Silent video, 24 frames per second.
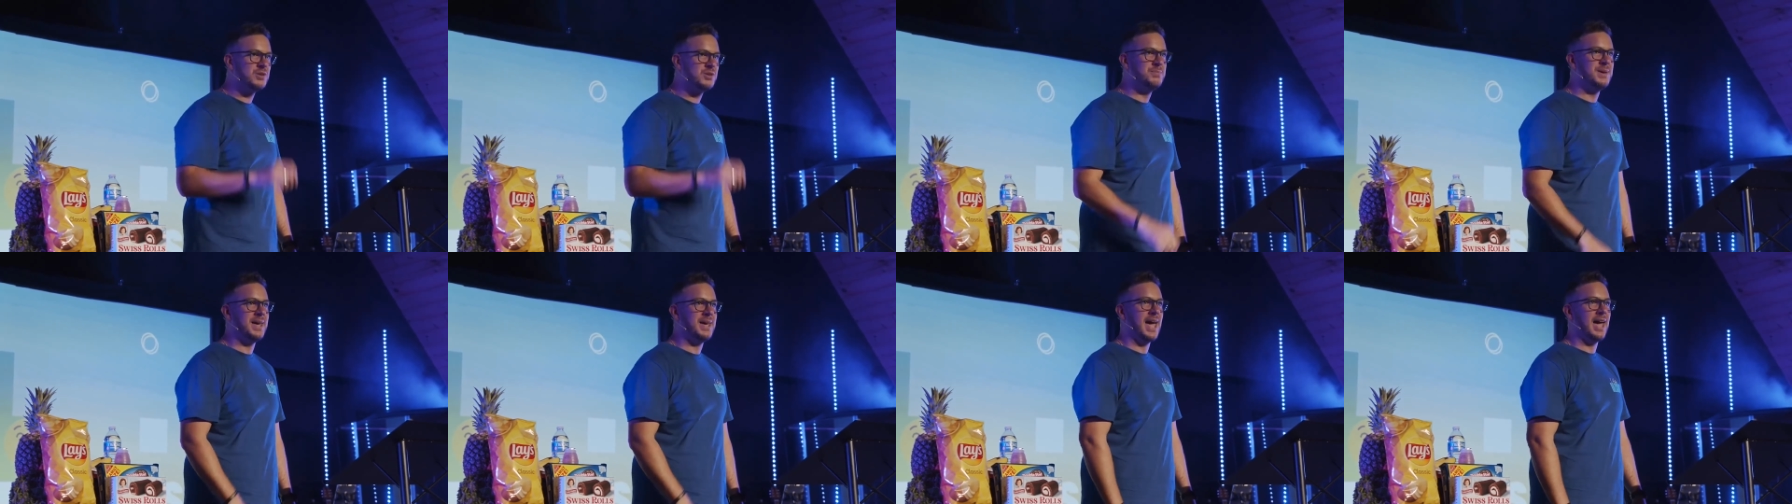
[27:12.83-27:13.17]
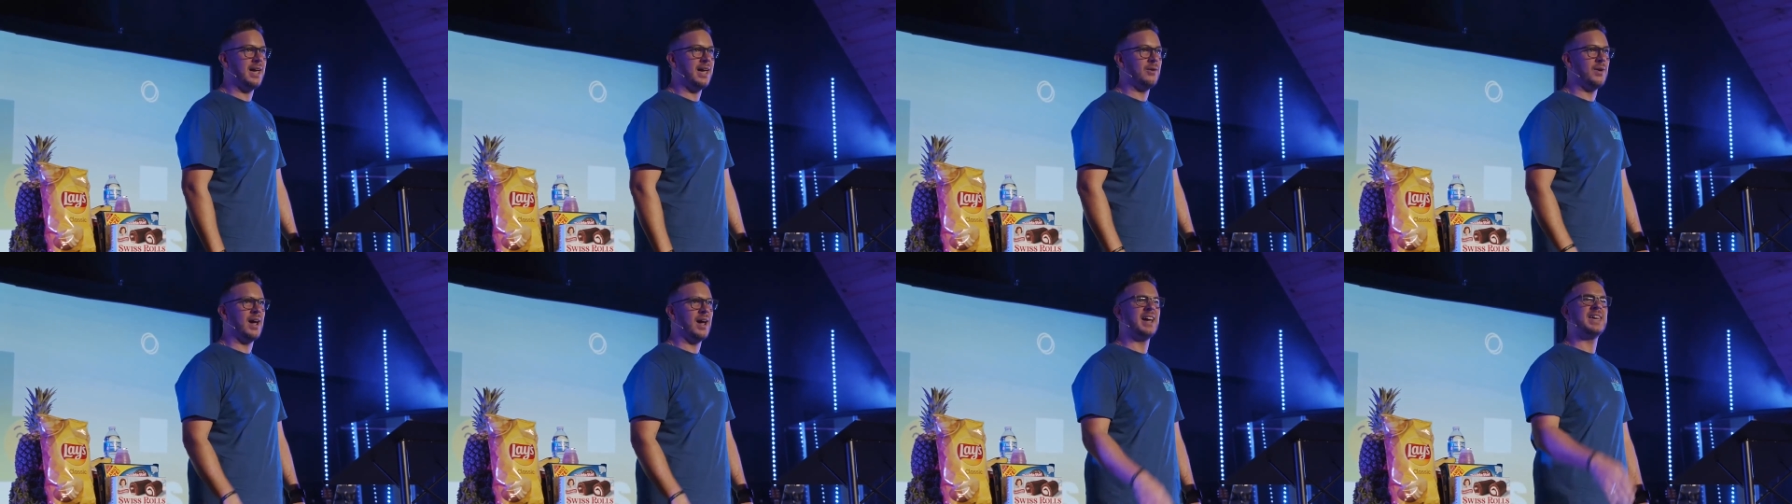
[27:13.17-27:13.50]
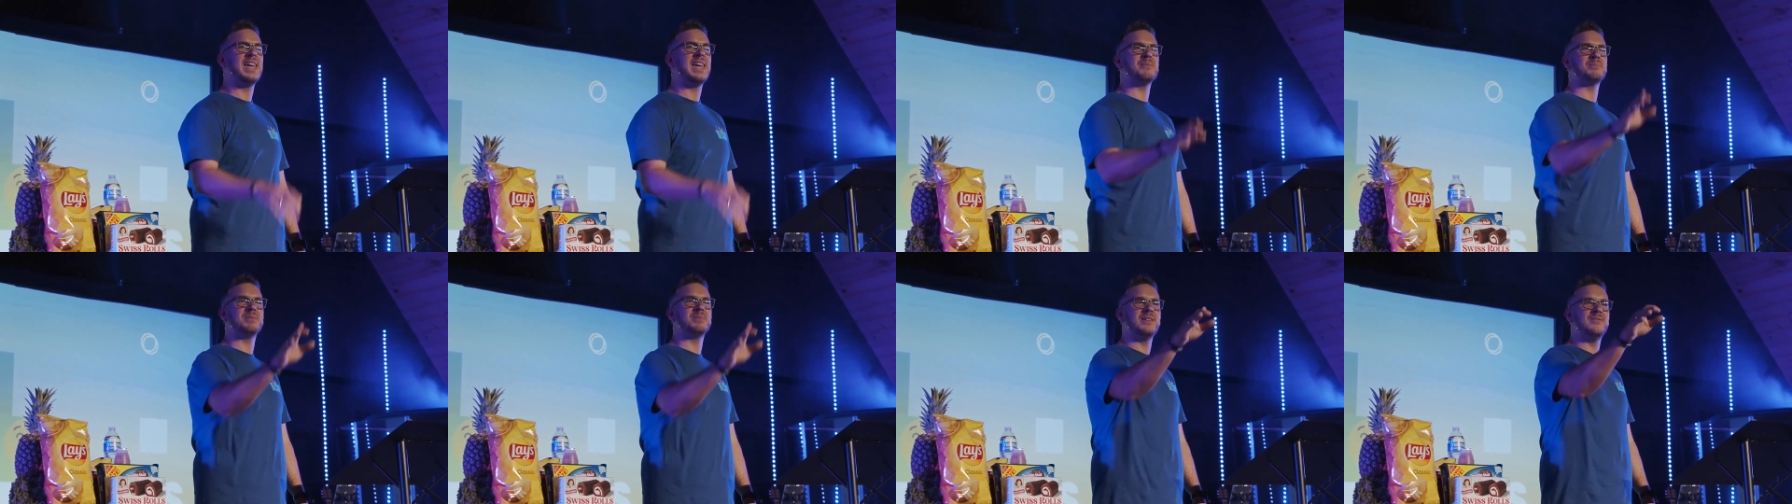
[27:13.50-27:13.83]
be angry. I
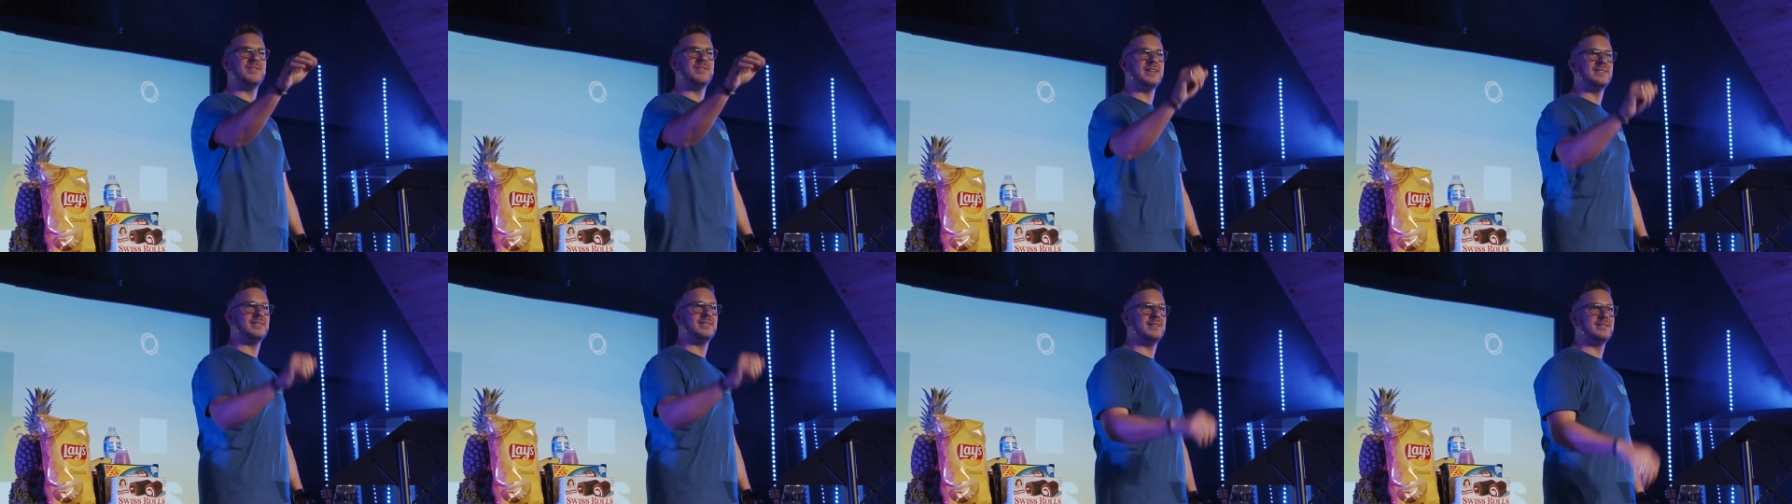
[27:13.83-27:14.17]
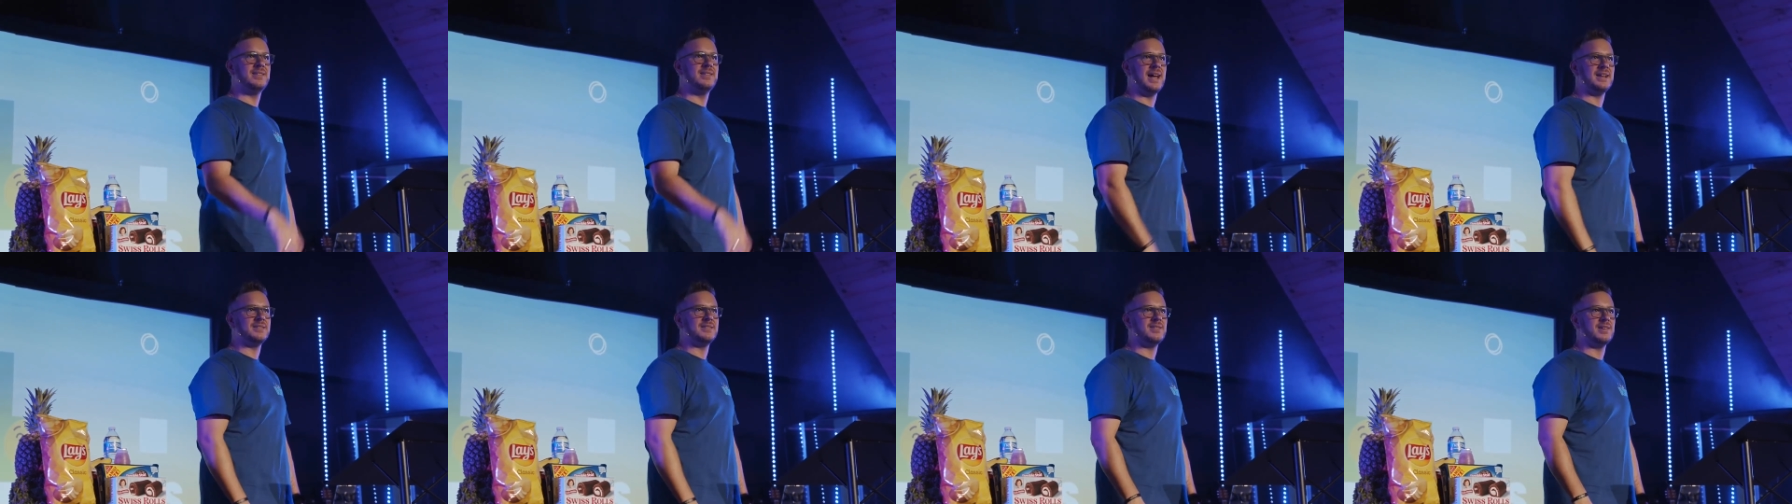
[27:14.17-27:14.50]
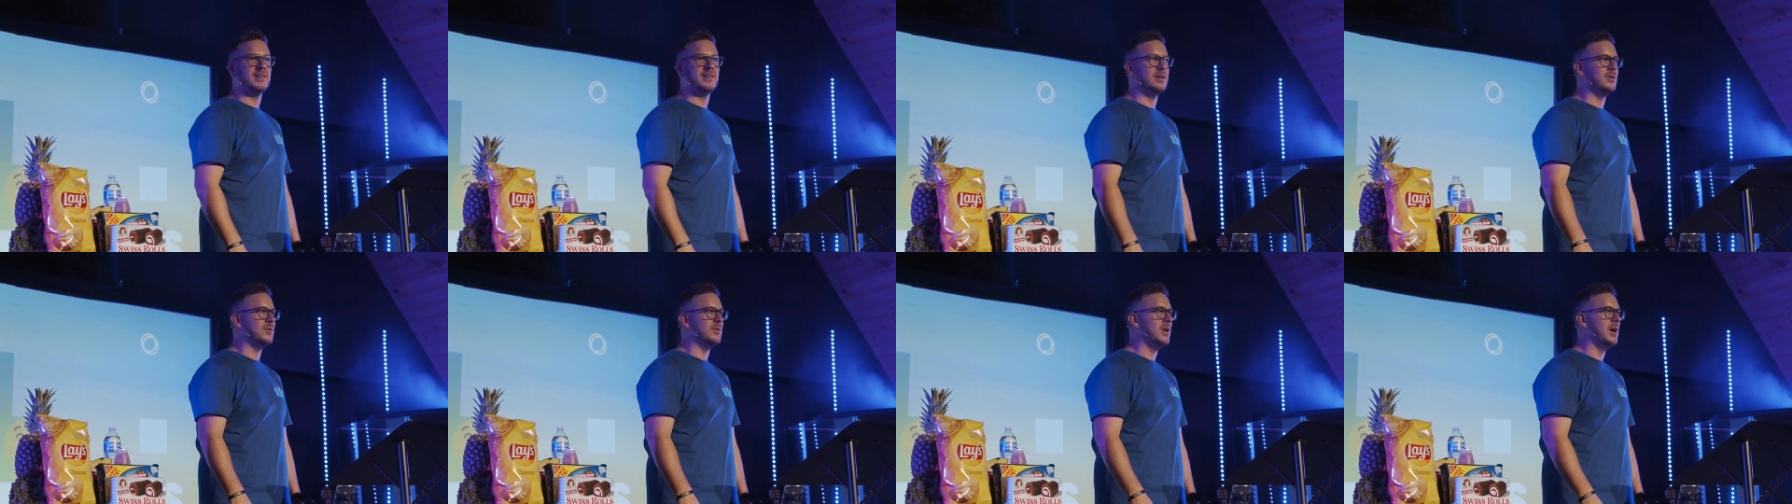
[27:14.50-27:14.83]
can't believe they did that to
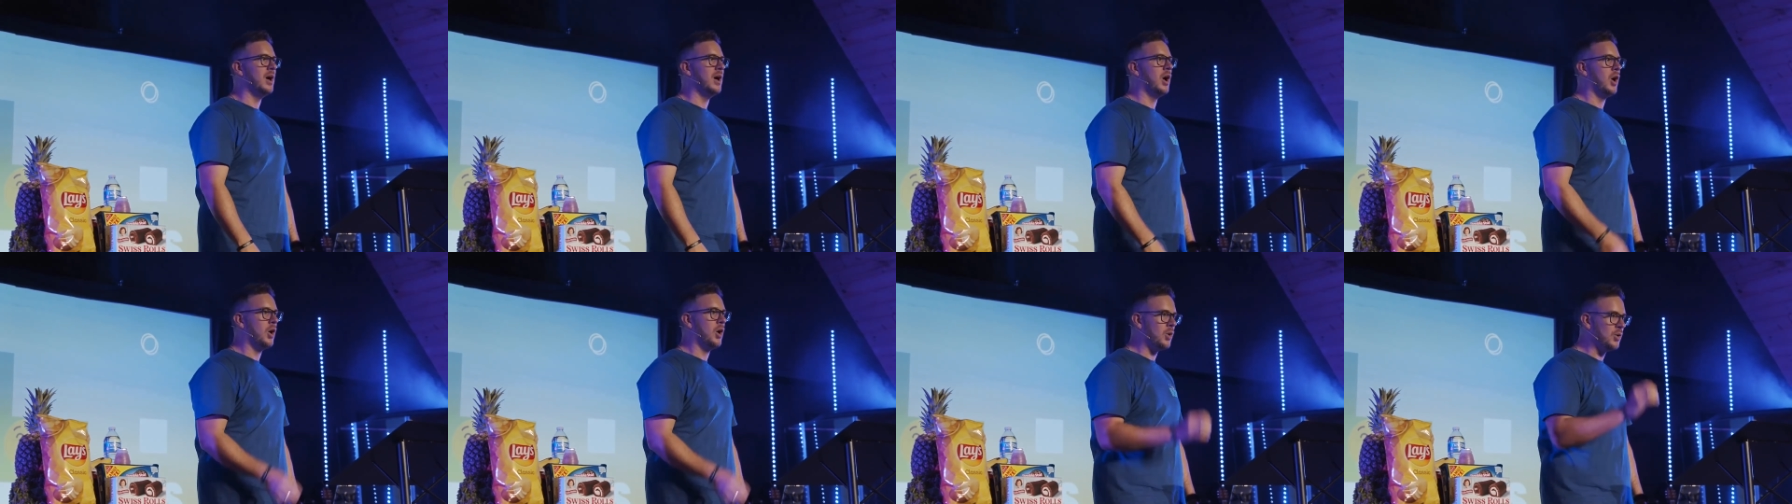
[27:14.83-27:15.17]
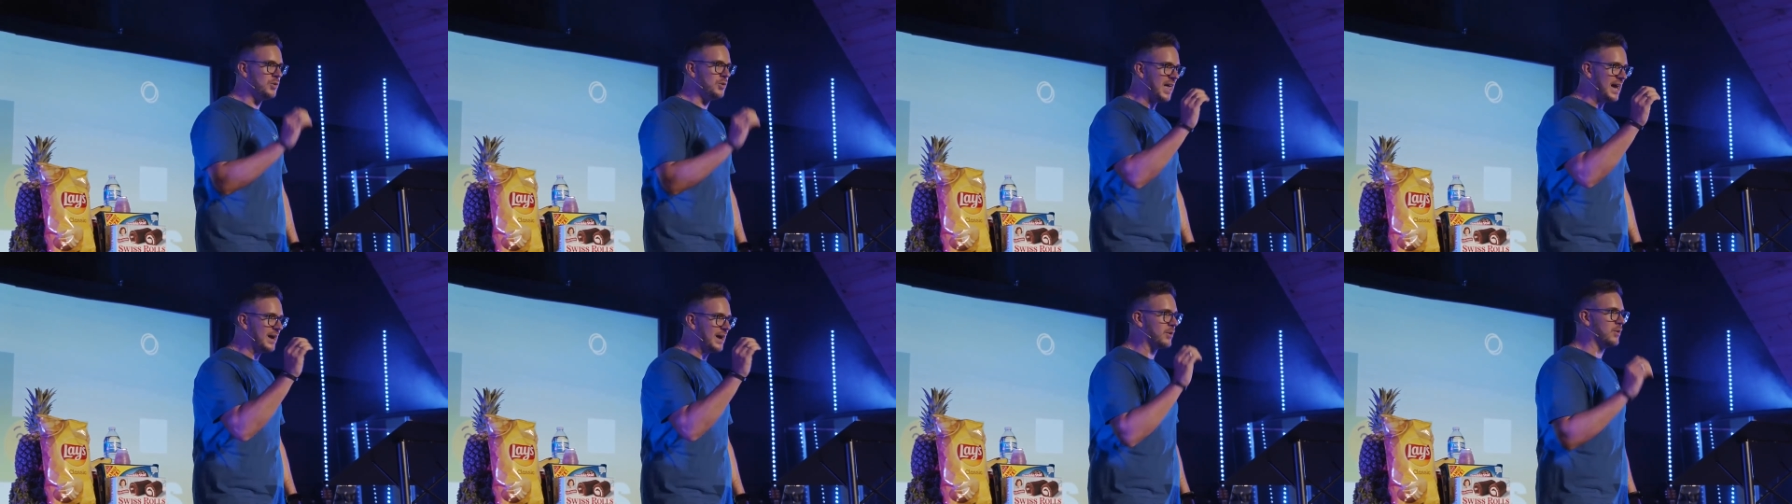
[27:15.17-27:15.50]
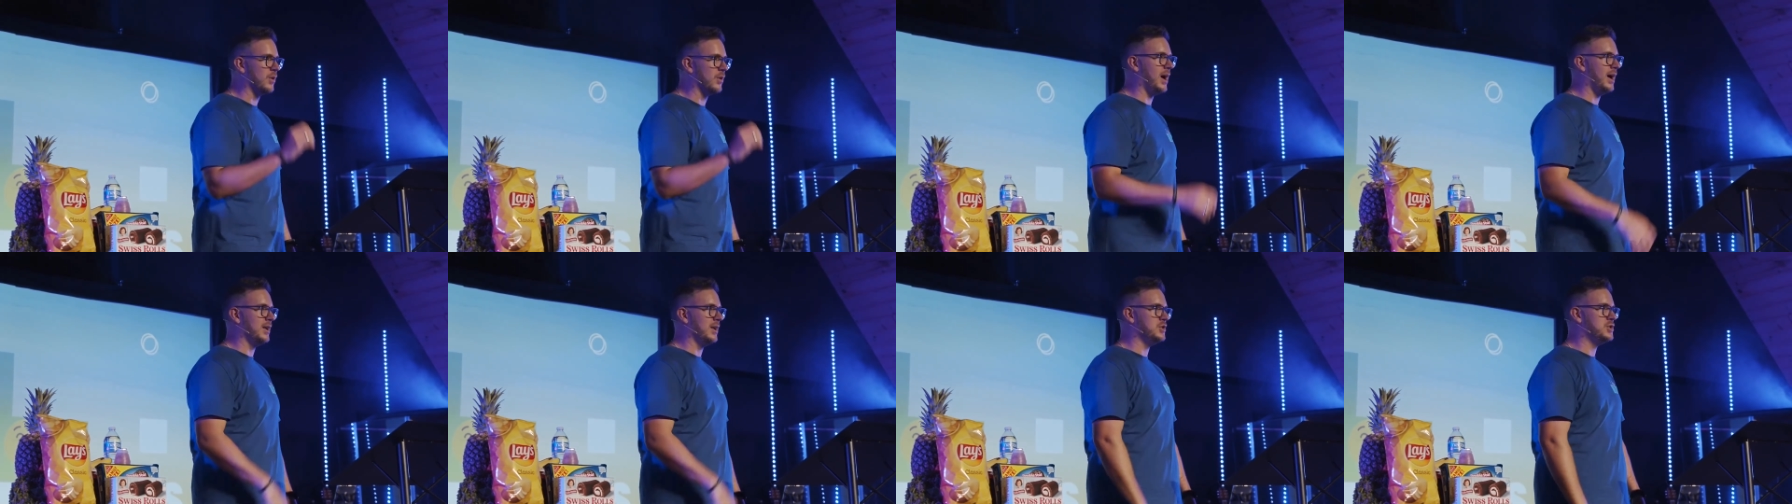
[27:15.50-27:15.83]
you. Hold that
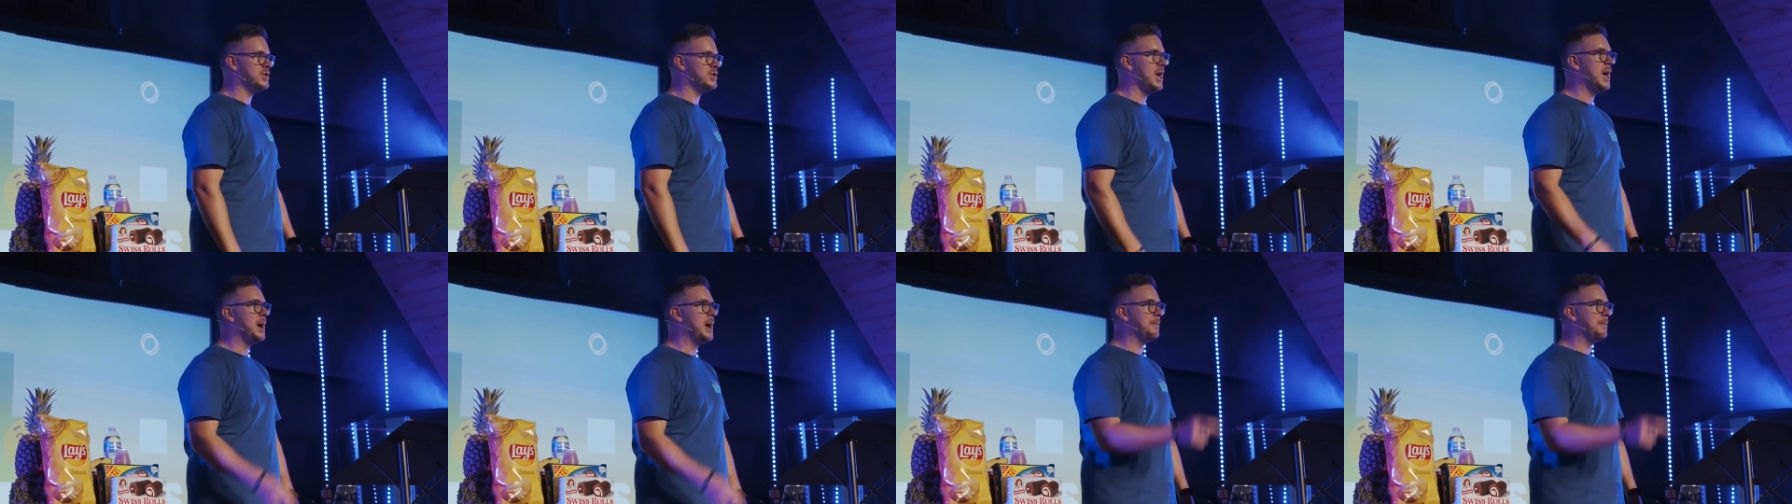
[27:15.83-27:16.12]
grudge.